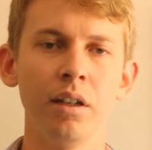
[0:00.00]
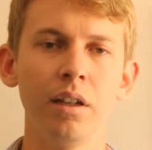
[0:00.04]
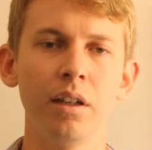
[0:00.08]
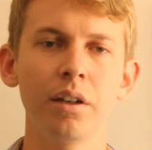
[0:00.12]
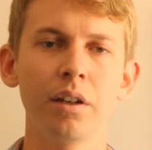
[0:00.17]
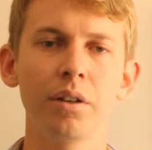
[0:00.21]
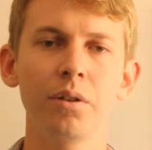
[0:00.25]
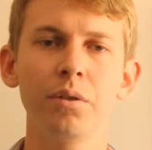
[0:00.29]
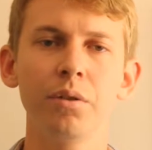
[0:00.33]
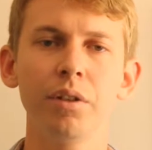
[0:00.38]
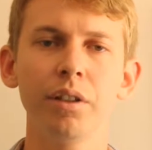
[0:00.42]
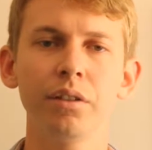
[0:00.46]

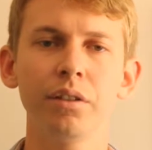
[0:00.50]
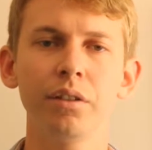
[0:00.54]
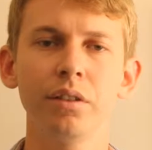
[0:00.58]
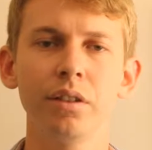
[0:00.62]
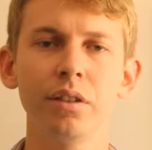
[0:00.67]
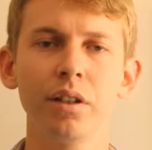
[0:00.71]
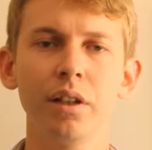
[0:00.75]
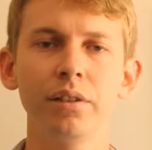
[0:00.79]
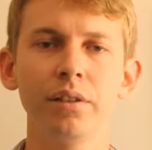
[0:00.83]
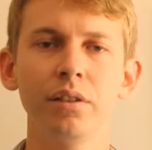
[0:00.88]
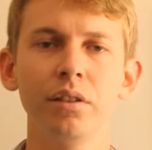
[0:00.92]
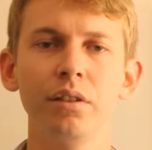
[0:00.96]
According to
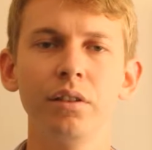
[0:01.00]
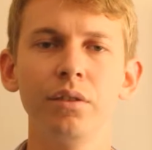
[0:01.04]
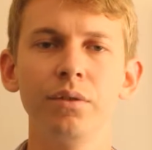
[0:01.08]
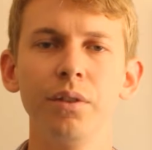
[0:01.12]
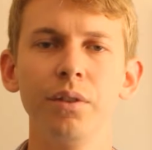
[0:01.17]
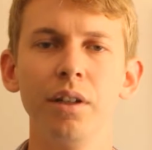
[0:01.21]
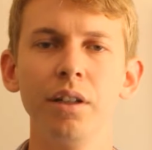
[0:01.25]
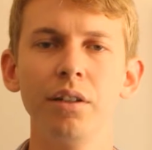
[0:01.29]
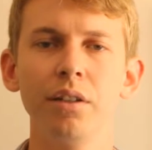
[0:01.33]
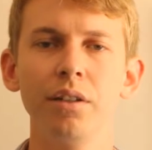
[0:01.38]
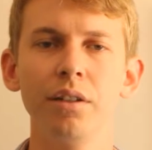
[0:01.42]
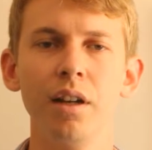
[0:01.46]
Justice
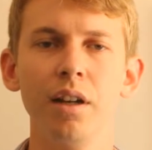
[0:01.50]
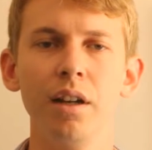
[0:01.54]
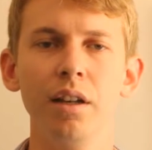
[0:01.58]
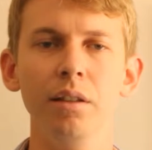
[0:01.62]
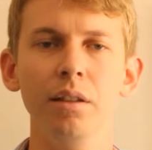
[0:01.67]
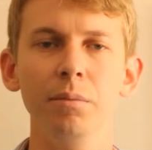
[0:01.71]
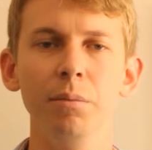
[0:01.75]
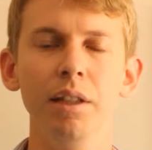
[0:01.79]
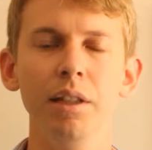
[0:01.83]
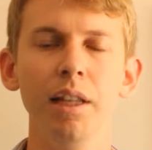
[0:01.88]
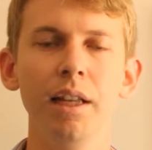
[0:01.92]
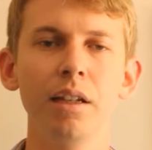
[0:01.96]
French J, the
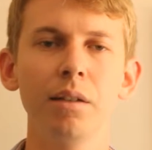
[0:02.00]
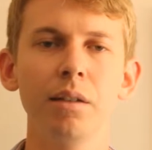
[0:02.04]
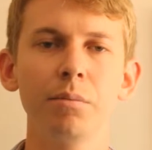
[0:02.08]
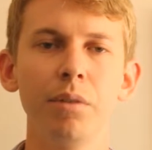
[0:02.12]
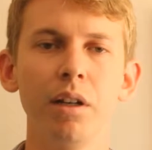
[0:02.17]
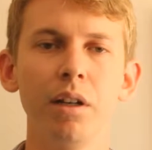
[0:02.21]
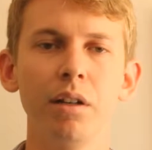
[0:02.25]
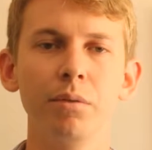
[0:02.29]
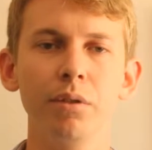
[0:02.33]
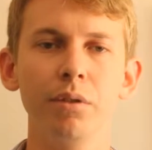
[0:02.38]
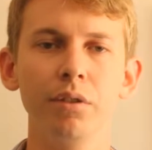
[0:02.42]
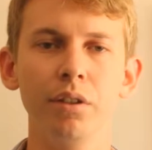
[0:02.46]
Millennium
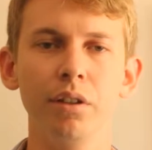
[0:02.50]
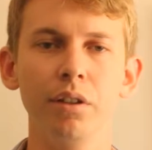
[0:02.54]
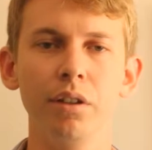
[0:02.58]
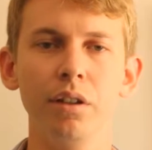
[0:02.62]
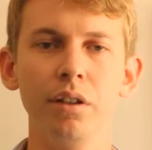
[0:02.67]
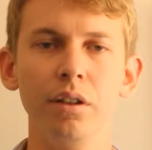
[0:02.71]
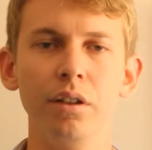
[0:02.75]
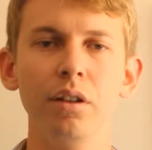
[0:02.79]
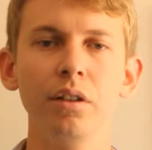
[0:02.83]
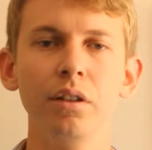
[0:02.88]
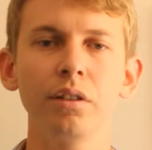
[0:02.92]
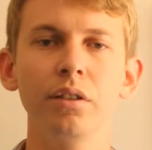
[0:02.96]
Bug was a
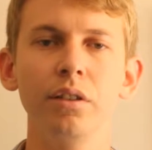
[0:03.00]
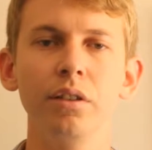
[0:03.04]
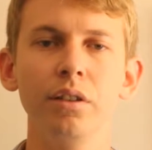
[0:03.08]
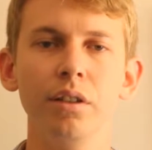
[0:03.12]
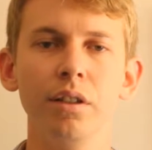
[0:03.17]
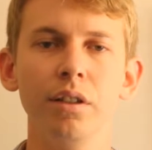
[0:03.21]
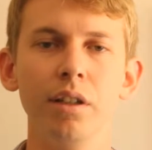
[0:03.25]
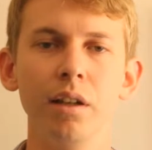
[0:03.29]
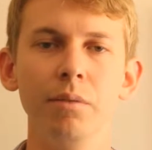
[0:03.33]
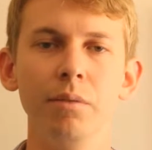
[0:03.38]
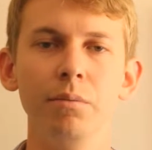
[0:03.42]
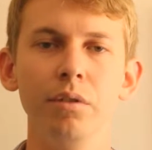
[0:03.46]
concocted
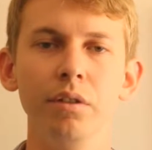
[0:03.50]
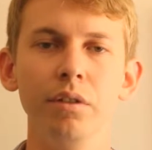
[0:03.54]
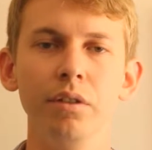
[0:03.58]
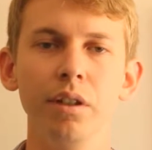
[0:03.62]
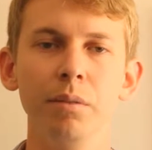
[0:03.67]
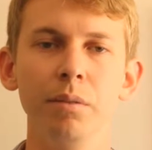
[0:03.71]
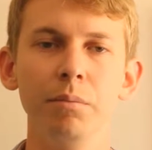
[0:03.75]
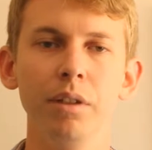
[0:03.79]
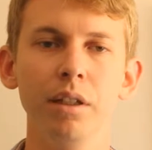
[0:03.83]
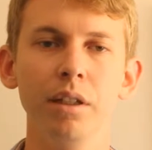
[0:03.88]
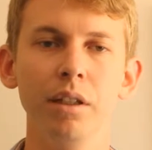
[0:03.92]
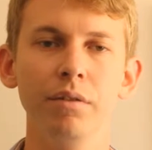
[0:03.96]
shape
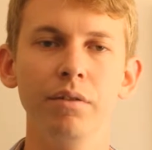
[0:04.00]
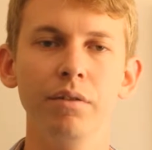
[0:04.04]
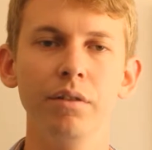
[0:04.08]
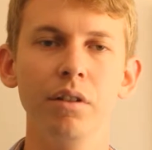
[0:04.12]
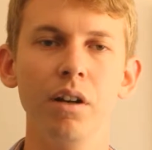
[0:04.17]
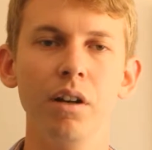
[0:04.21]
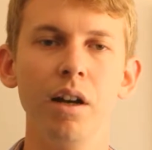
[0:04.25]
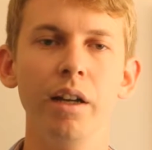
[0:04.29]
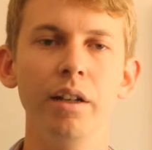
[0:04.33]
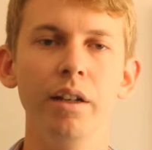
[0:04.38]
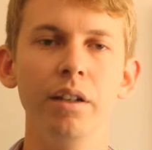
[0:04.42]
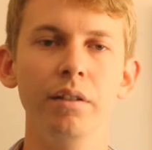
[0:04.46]
resembling a
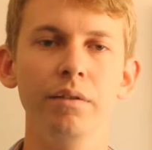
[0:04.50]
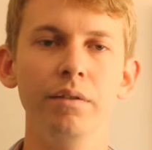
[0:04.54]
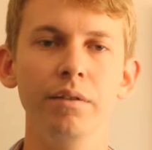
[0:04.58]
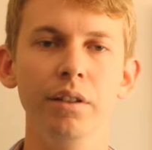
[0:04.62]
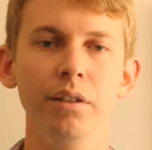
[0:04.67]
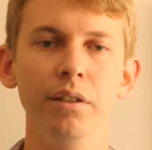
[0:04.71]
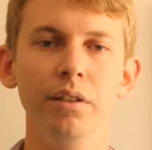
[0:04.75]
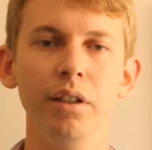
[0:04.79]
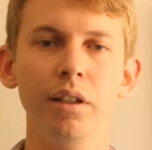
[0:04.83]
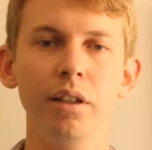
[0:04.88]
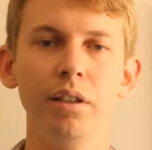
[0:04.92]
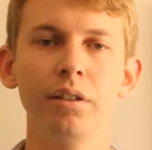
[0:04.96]
variety of
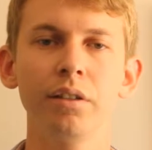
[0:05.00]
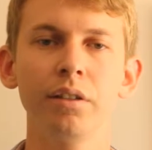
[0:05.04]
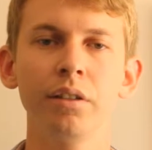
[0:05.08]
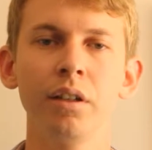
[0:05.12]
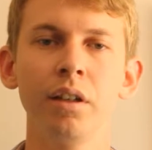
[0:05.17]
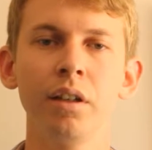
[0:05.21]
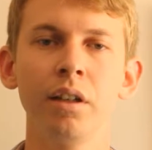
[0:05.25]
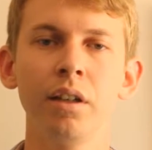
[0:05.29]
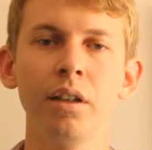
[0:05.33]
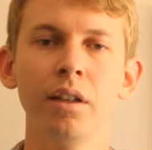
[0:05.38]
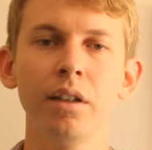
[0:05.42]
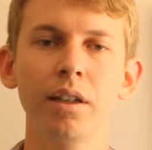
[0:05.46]
insects
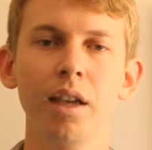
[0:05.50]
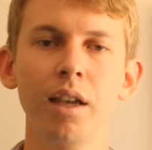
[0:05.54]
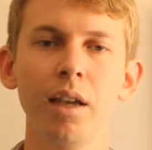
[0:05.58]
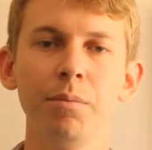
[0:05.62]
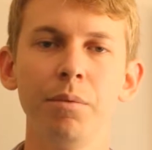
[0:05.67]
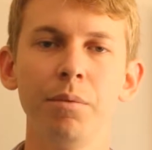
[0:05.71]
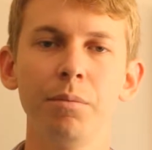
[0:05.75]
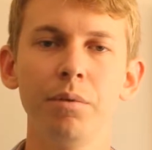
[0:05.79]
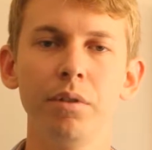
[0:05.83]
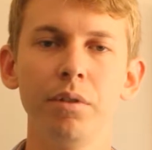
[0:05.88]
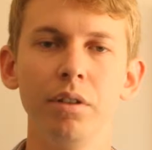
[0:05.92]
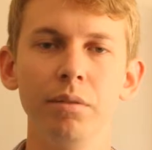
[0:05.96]

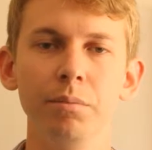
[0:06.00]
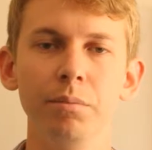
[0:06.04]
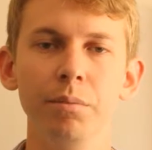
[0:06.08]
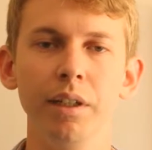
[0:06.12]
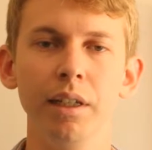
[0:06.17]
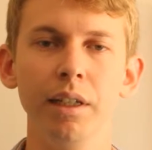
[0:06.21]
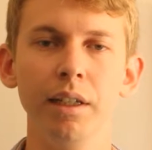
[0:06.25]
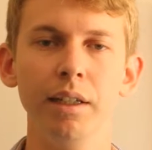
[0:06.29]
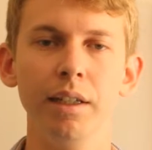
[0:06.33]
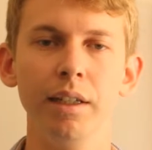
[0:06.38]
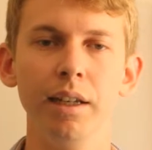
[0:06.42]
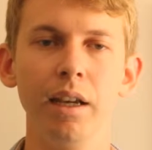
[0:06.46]
capable of
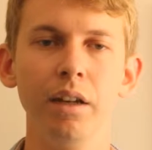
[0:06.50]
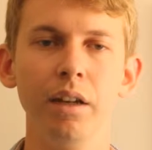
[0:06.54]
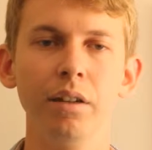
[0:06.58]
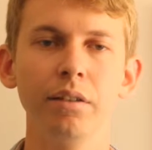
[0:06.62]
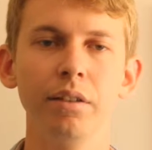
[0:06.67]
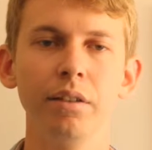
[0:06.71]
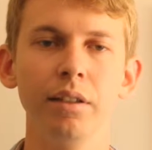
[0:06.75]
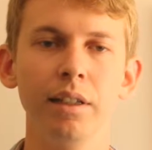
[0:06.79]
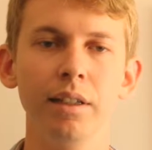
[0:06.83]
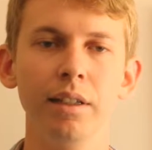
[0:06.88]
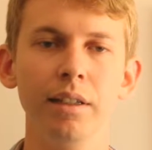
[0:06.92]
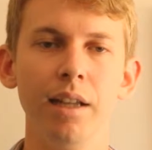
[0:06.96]
being
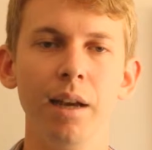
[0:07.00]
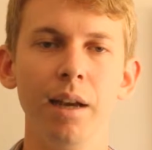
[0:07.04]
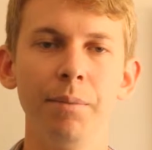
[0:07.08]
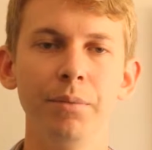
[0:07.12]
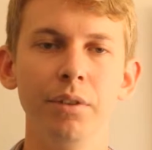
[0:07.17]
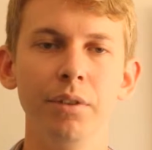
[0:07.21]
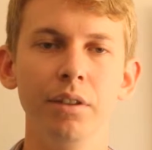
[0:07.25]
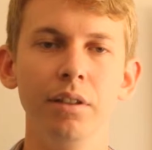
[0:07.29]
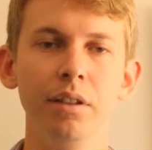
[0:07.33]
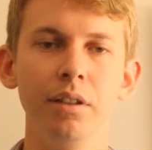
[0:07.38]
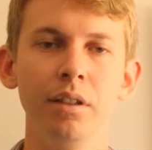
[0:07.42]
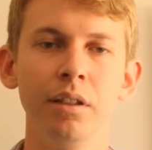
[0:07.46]
inherently
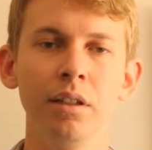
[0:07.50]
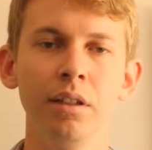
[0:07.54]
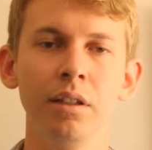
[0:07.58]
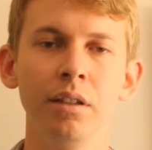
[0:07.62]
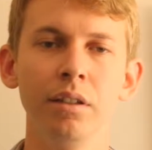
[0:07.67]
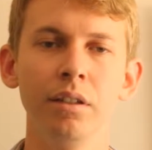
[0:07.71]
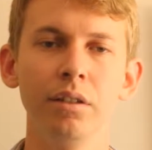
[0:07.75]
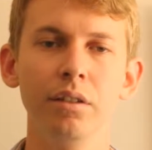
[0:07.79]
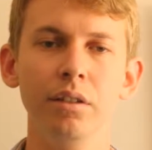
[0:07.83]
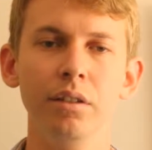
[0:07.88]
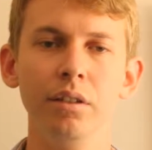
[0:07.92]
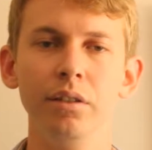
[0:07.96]
adapted
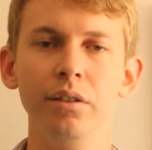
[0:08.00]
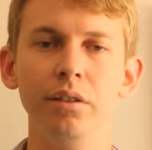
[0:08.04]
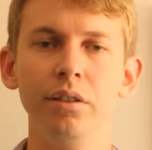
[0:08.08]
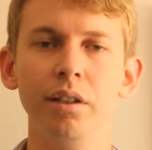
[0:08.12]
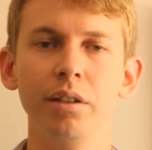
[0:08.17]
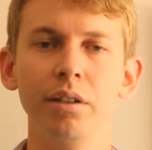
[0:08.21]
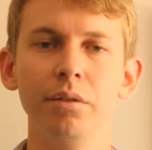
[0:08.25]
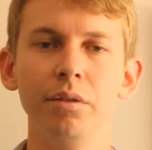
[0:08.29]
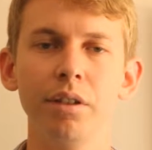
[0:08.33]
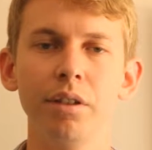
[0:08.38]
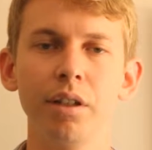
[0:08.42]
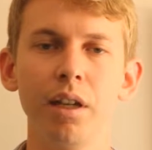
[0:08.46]
to
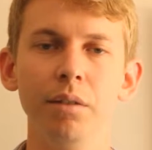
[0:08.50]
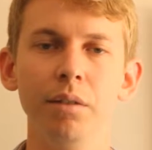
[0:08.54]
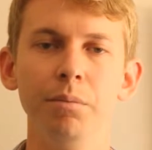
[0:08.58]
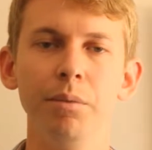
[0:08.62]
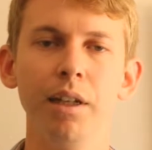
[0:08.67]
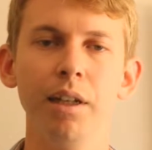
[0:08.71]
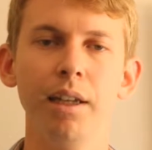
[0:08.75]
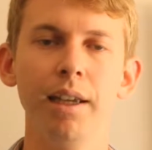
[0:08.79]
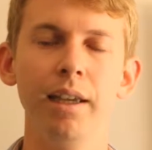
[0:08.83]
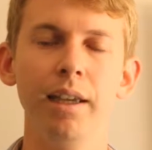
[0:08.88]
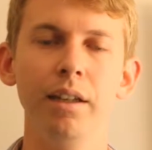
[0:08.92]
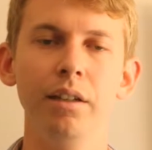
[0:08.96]
distinguish
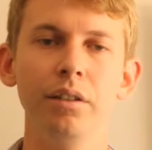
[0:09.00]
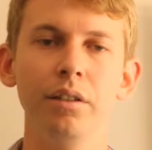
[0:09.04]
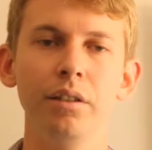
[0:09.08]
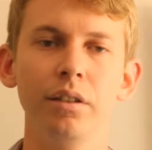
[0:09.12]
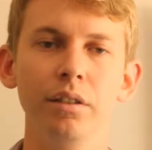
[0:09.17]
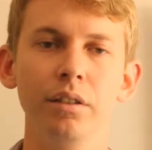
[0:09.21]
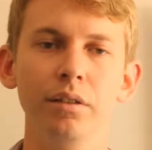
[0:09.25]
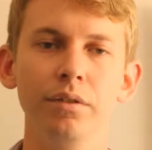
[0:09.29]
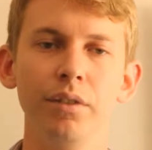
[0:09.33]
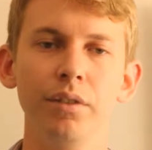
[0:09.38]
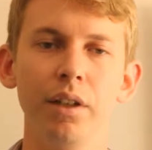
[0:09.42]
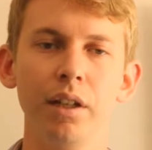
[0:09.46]
Kenman Kandy's
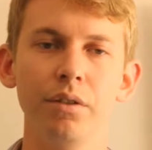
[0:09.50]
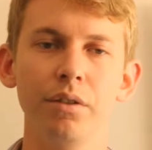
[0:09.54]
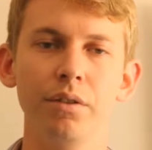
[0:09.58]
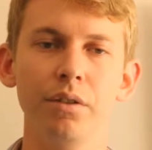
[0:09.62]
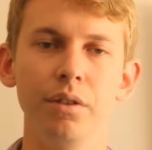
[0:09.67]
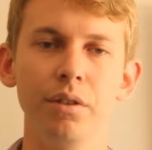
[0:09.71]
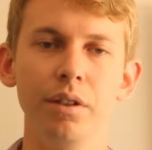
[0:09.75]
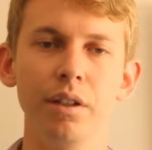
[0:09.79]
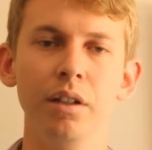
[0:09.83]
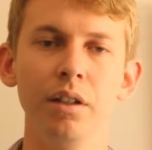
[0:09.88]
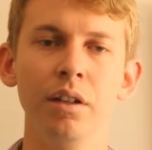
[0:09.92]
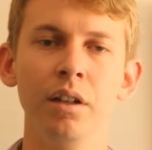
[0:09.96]

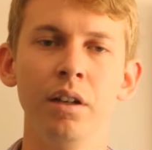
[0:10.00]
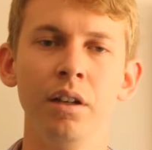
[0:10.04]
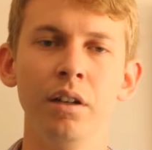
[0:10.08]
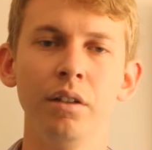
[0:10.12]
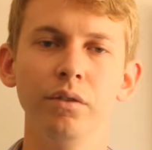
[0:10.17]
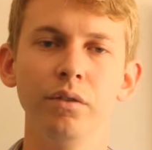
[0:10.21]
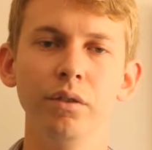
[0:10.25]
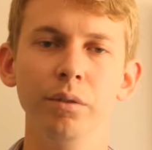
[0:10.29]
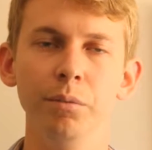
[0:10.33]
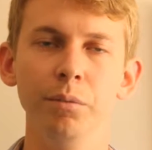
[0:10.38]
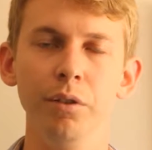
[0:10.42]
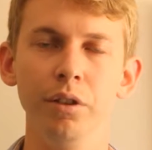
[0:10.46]
confectionery
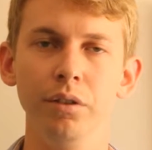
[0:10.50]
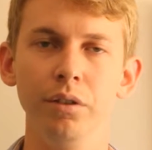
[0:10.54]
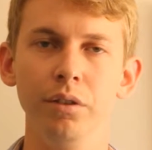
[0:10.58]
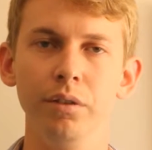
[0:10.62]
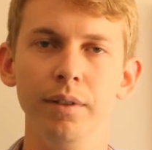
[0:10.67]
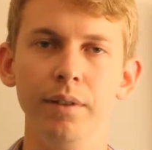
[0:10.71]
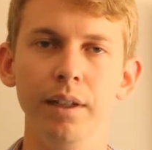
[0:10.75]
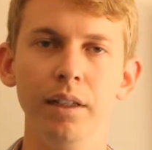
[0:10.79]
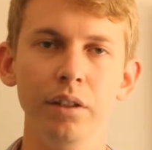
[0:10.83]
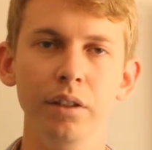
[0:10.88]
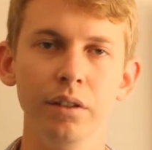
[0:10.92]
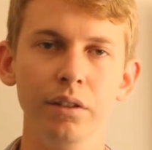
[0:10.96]
from those of
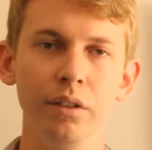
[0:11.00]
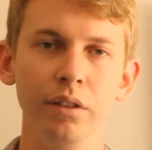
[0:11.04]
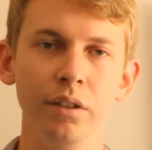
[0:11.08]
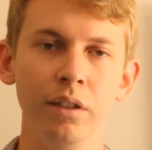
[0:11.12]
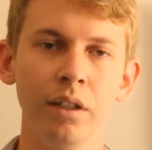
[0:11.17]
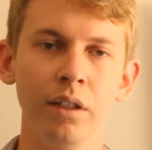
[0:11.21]
others.